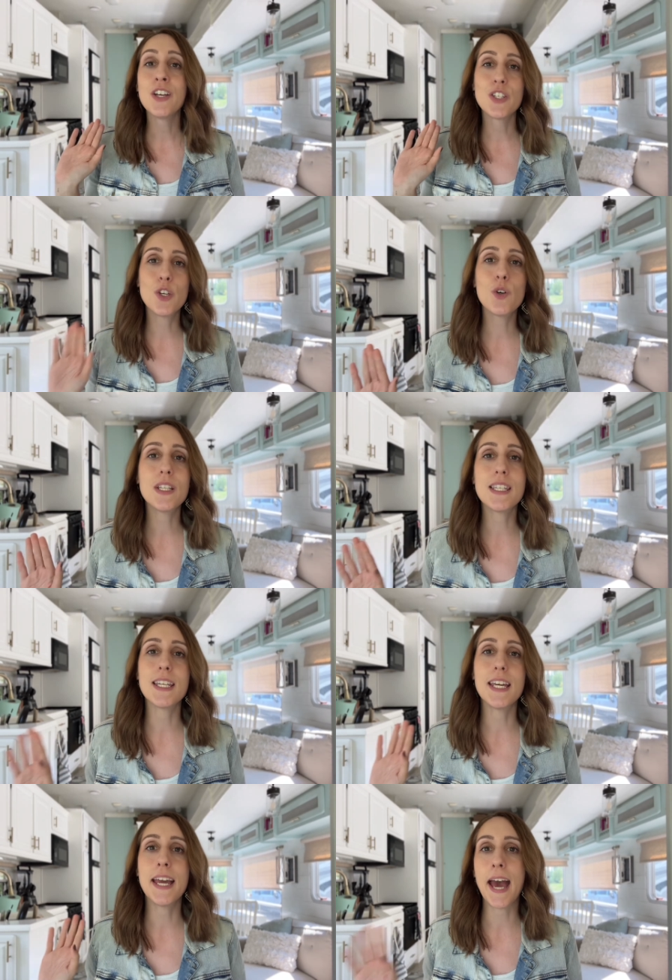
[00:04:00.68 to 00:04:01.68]
so you could
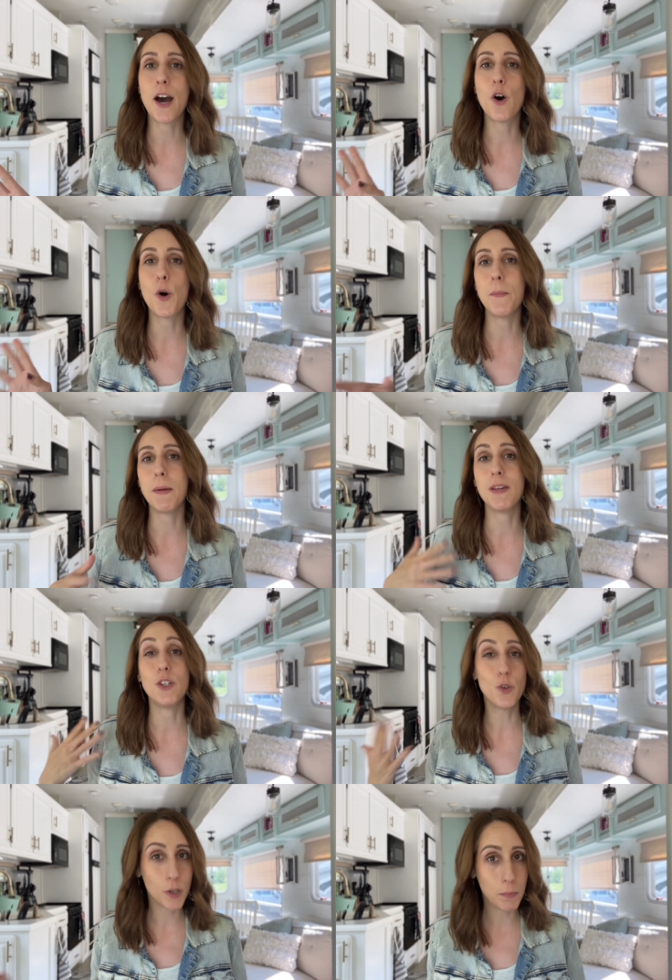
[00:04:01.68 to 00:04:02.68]
see how maybe
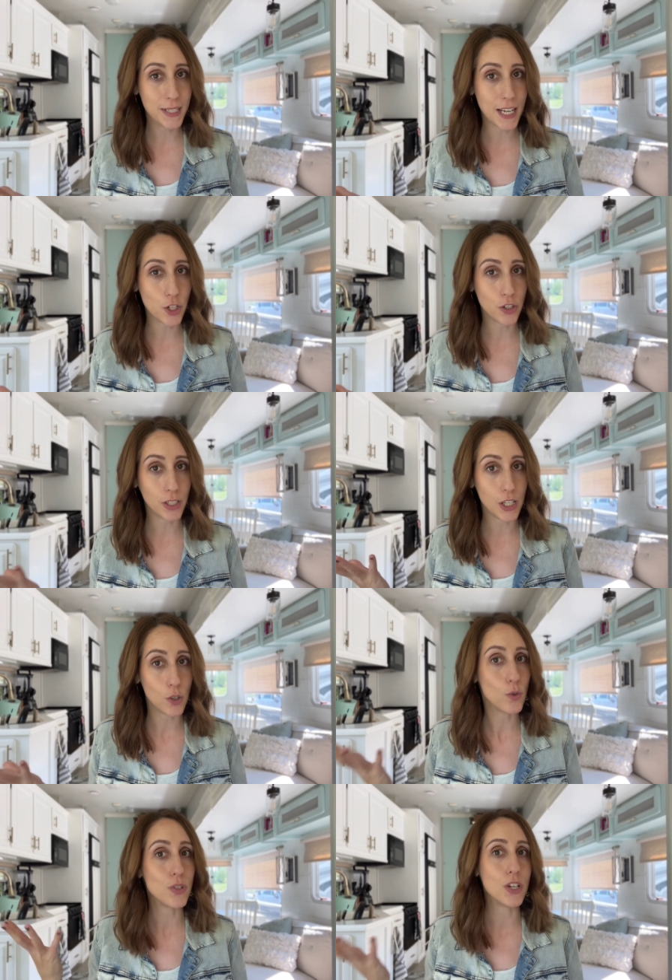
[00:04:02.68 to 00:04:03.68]
you could potentially
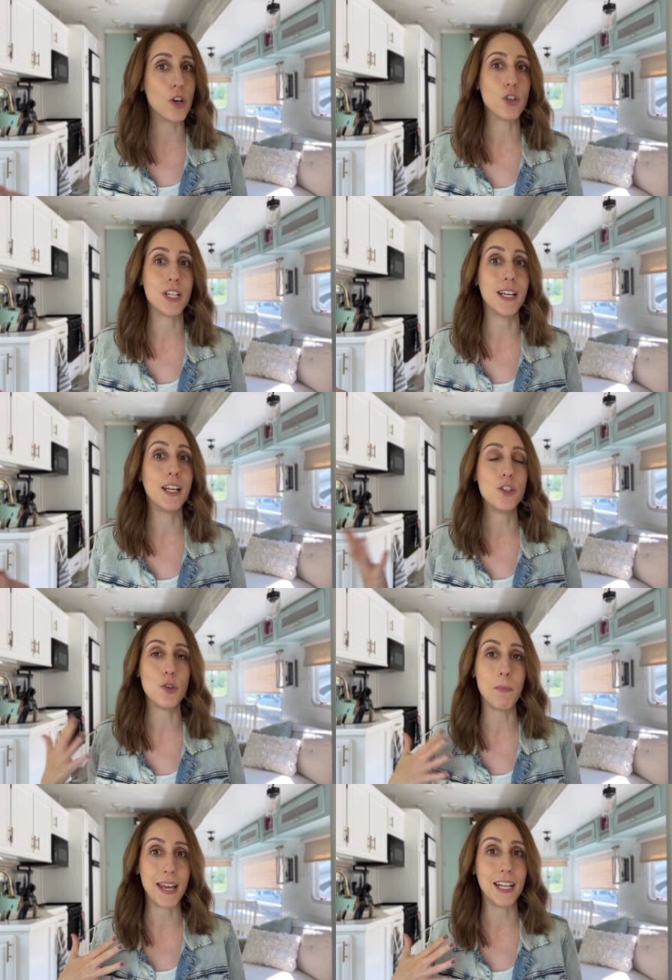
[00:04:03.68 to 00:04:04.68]
use Notion to
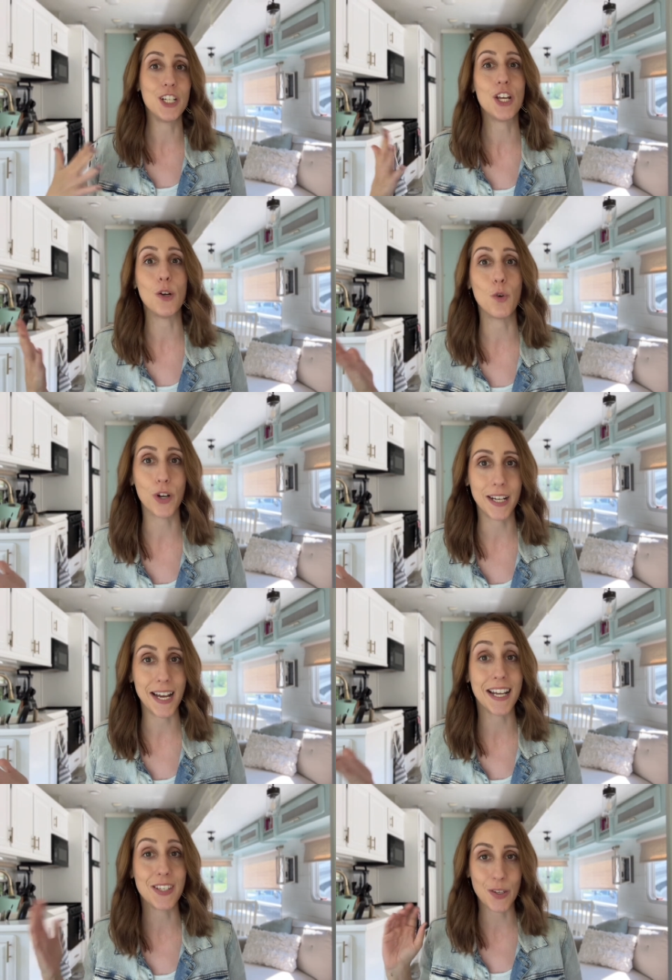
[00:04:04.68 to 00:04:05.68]
manage and
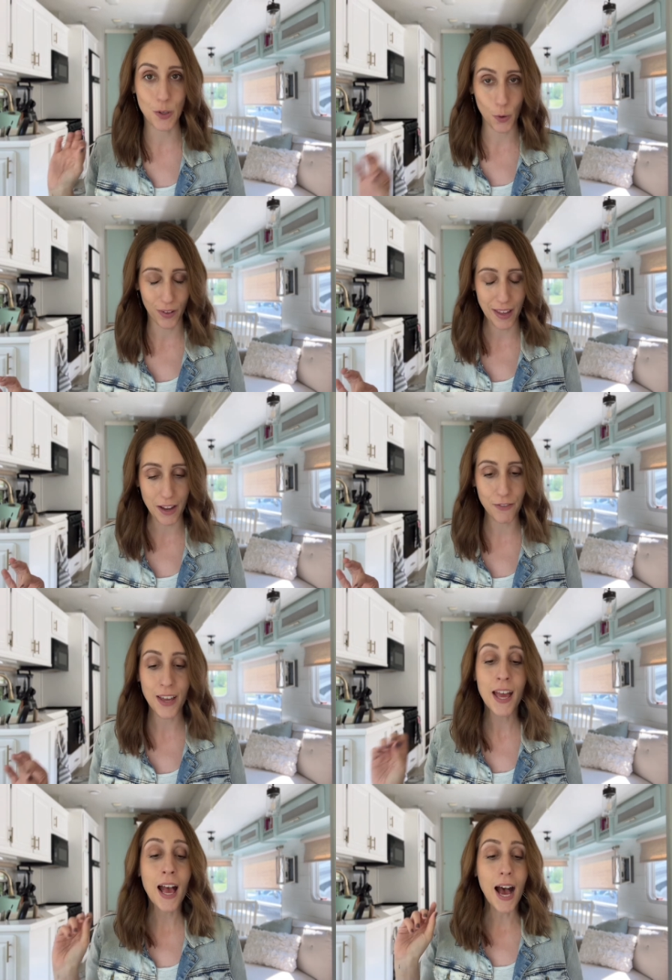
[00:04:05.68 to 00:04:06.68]
organize your life.
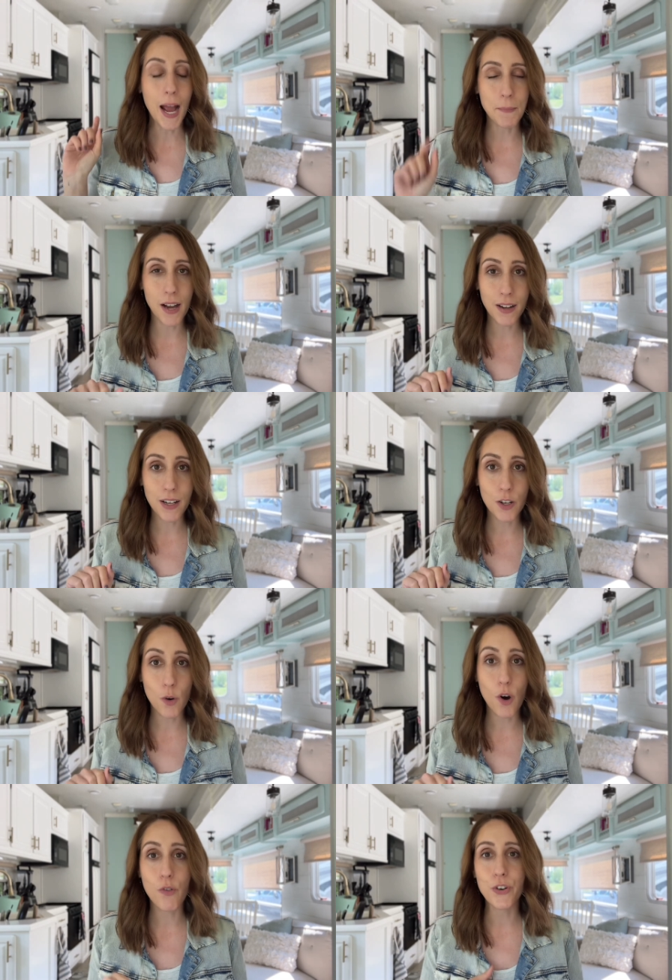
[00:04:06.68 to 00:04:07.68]
I'm not going to
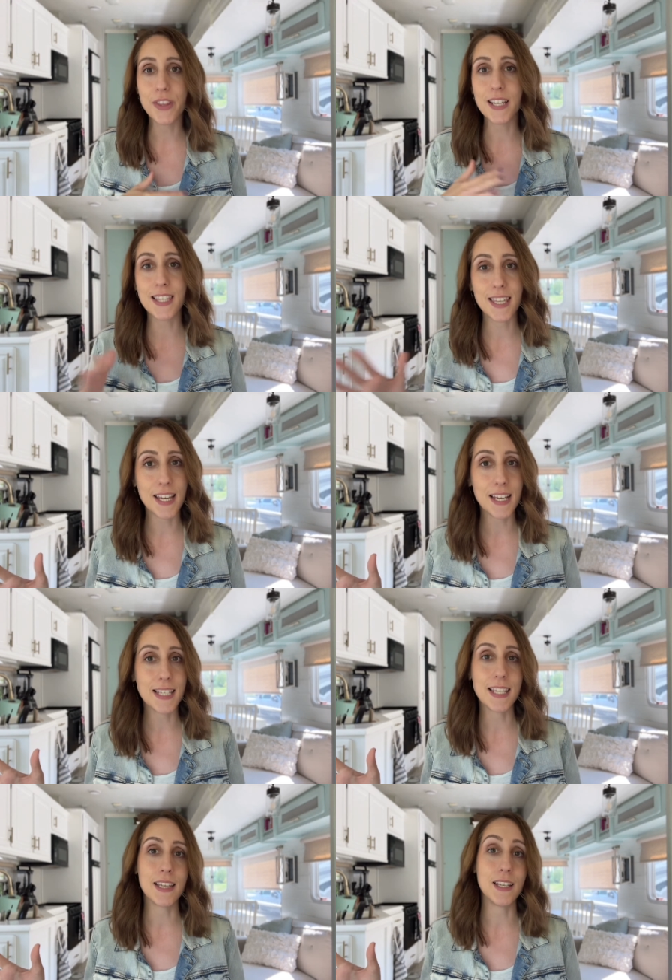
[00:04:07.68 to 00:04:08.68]
go over these
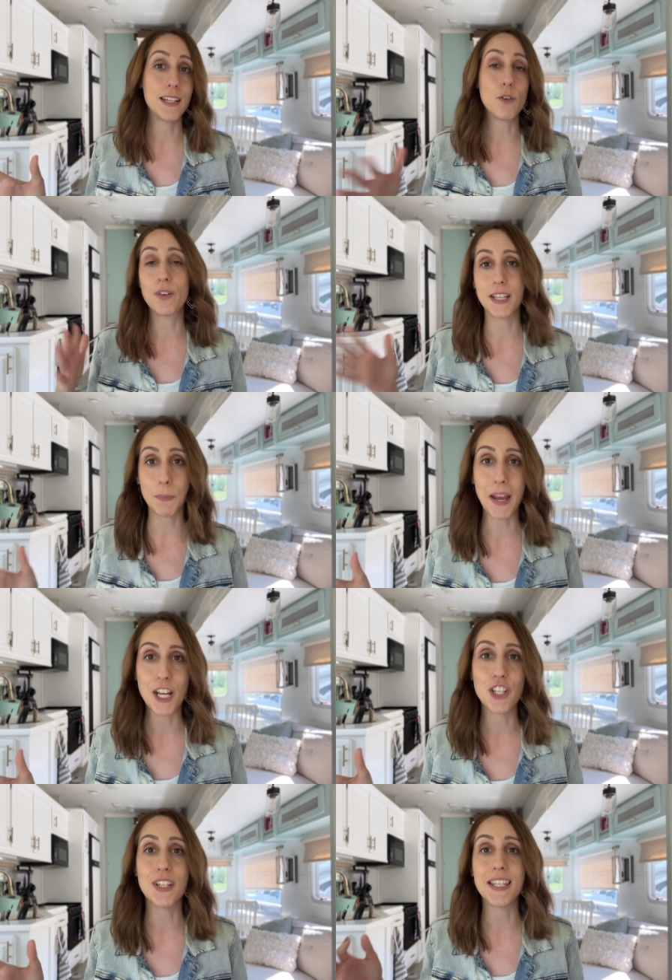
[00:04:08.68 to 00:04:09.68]
things or these
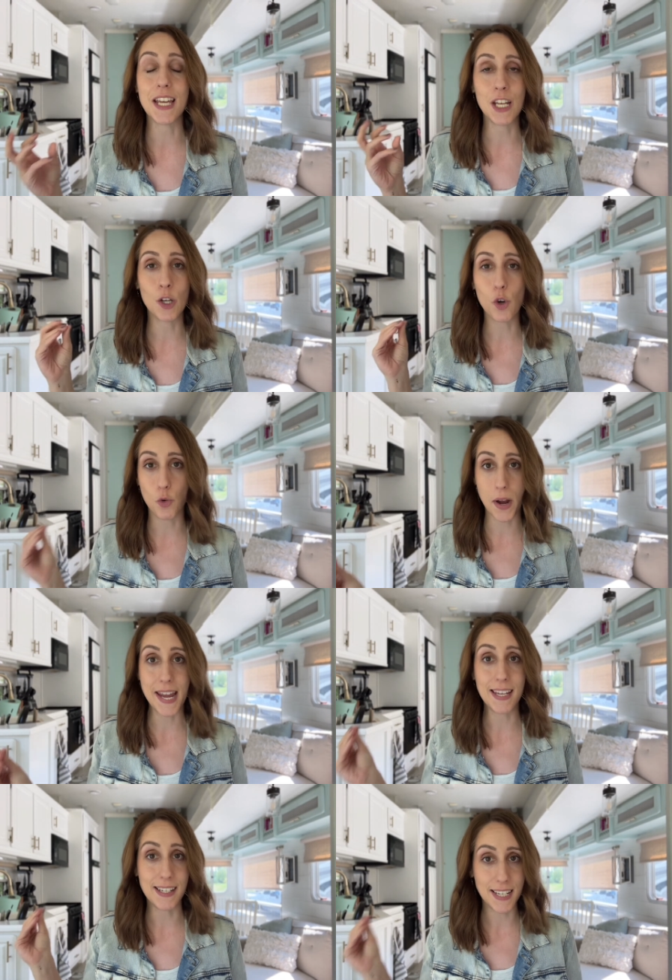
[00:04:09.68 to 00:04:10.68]
pages in
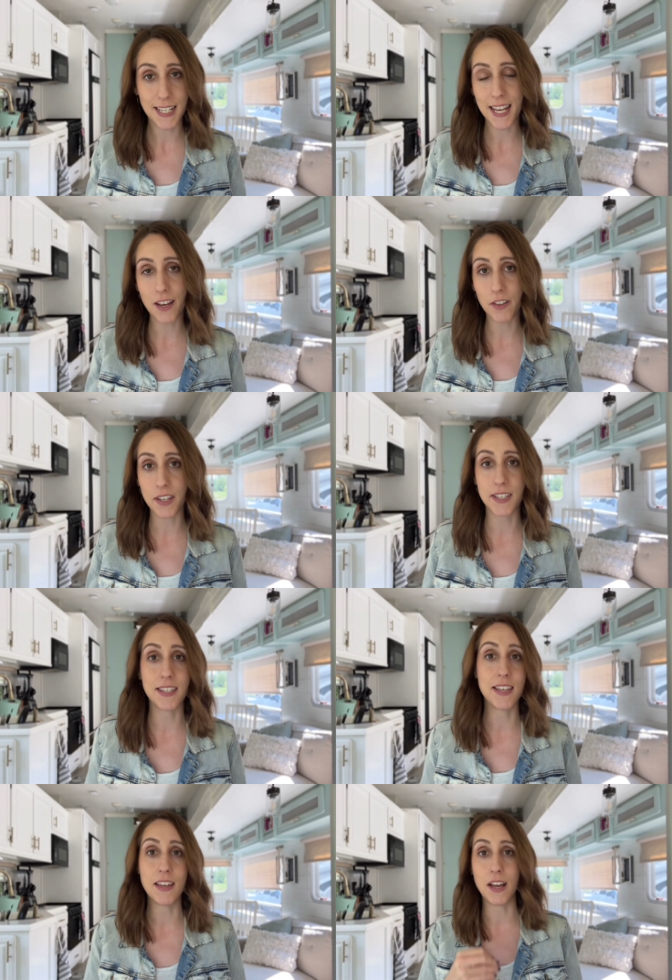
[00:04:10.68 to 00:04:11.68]
great detail. This
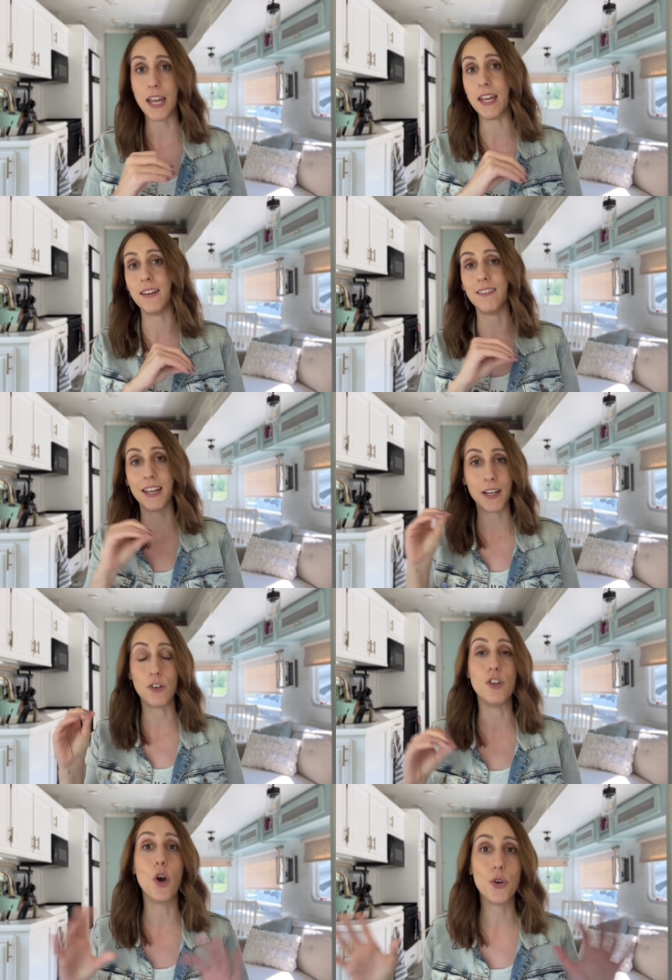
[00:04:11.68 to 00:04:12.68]
isn't a like
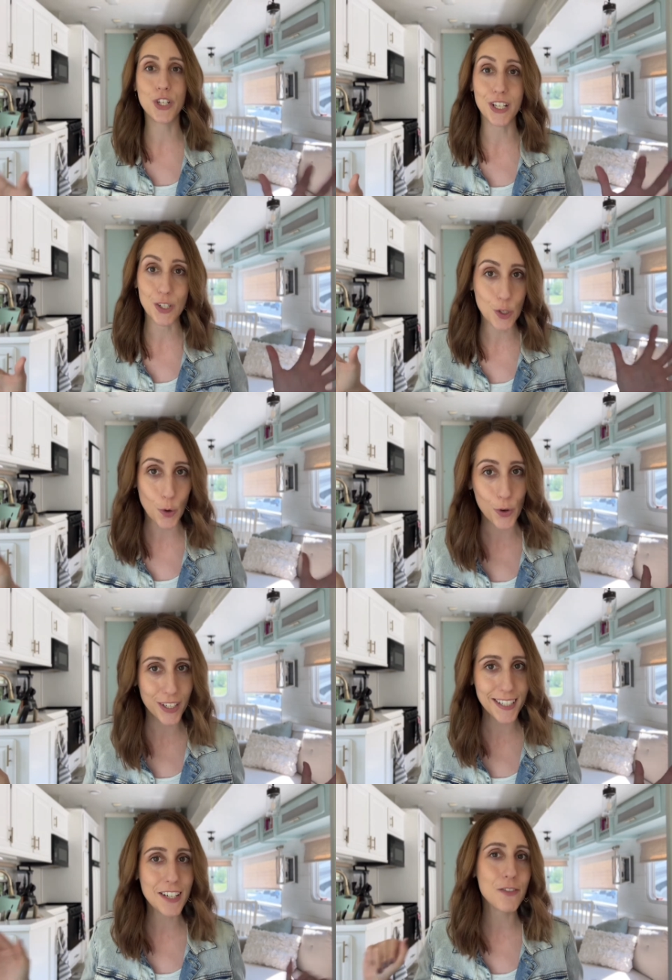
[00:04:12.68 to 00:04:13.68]
Notion
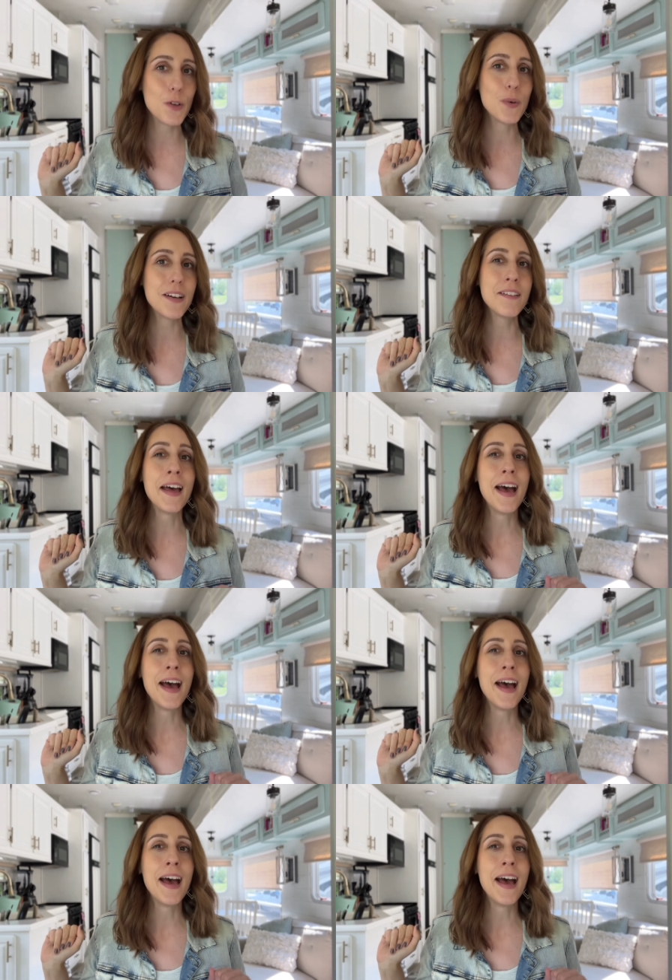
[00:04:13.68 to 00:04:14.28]
tour, if you will.